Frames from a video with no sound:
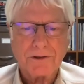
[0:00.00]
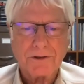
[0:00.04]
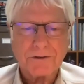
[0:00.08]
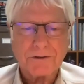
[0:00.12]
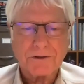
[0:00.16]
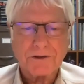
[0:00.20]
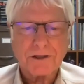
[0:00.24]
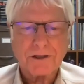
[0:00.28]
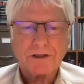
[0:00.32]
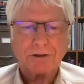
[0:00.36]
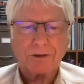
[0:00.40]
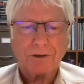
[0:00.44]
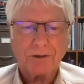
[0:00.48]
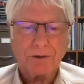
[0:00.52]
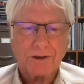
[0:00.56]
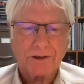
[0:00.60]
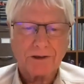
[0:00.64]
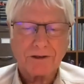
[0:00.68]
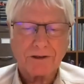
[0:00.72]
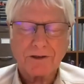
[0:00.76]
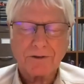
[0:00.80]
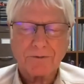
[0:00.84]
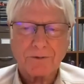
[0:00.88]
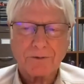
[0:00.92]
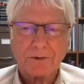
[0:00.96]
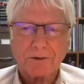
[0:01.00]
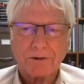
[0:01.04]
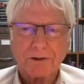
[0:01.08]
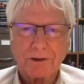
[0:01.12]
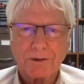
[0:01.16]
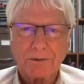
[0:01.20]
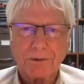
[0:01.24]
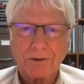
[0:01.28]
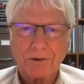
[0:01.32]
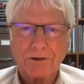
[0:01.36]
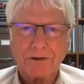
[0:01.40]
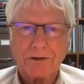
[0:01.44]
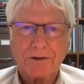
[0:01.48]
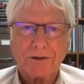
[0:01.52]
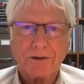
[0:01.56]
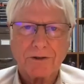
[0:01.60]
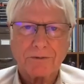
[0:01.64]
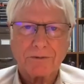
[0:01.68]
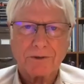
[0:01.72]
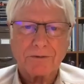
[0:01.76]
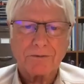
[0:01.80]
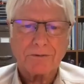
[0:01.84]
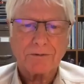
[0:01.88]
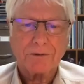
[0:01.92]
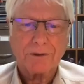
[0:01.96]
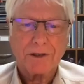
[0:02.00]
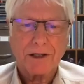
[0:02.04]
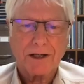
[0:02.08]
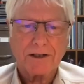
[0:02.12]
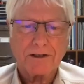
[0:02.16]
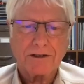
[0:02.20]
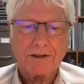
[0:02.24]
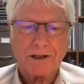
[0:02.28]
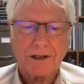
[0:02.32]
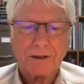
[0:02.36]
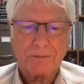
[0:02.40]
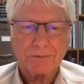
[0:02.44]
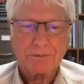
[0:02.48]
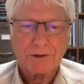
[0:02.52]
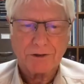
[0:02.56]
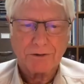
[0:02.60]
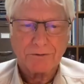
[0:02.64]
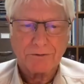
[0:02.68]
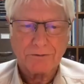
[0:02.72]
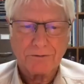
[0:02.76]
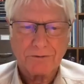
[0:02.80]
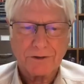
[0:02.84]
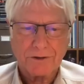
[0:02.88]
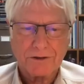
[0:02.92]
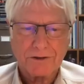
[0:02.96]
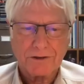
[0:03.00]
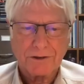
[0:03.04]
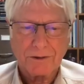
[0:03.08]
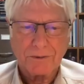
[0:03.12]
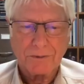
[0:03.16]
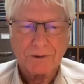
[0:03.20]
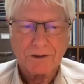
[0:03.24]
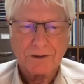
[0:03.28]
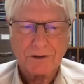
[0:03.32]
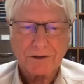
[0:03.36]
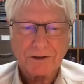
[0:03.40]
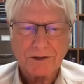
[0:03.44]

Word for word: You set the hook differently with the different fly types you're fishing with.